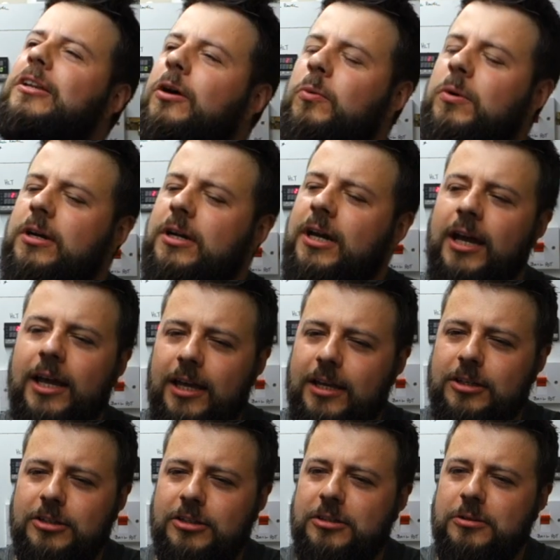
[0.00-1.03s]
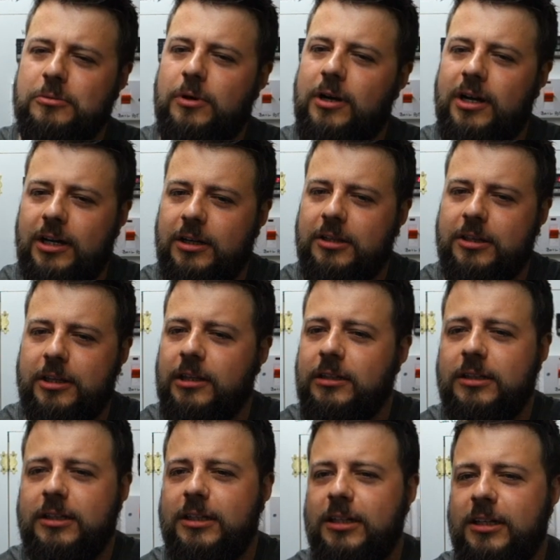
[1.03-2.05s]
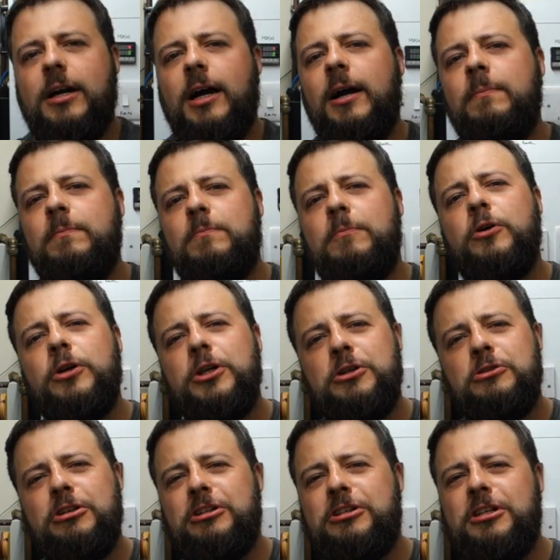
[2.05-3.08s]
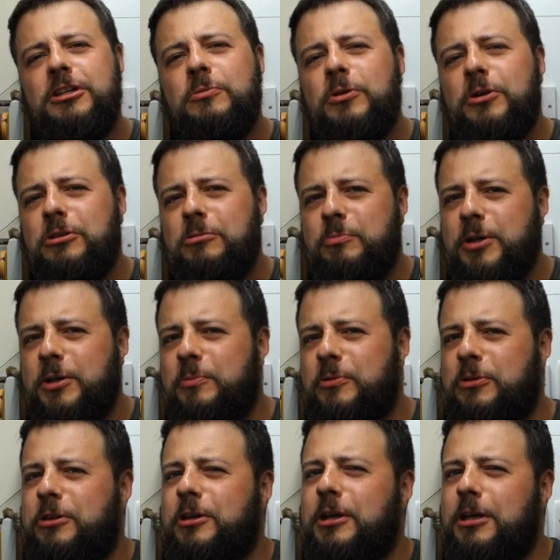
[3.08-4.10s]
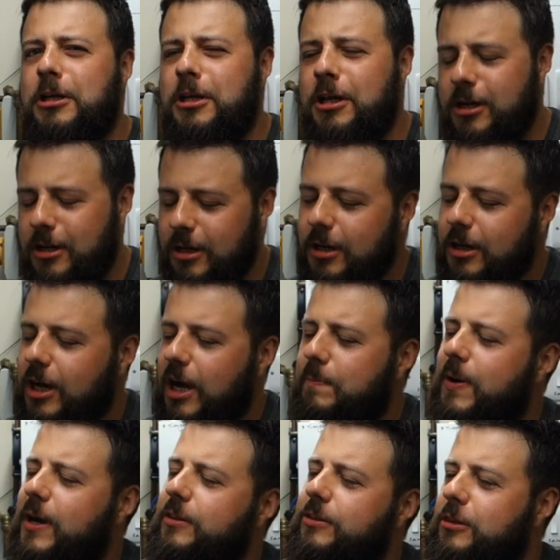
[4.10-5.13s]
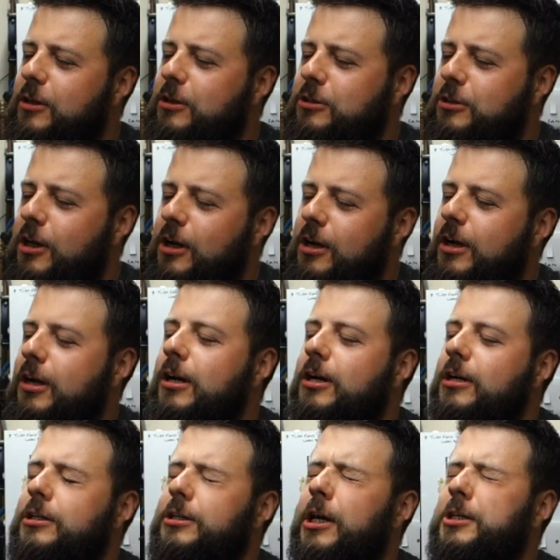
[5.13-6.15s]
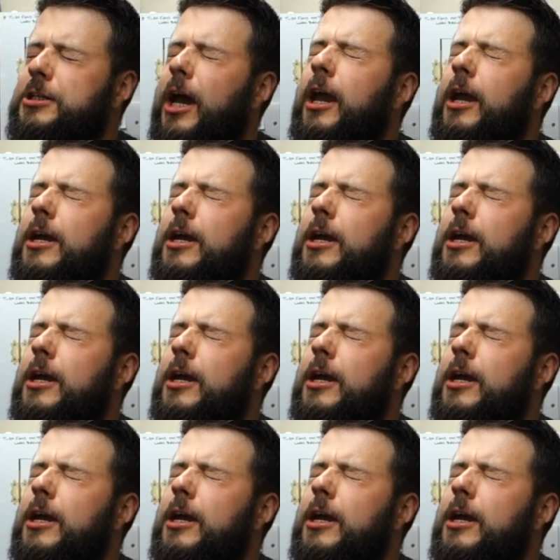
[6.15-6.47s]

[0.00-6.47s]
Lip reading: No one cares what I think. I'm more interested in what the people think about this. Dutty.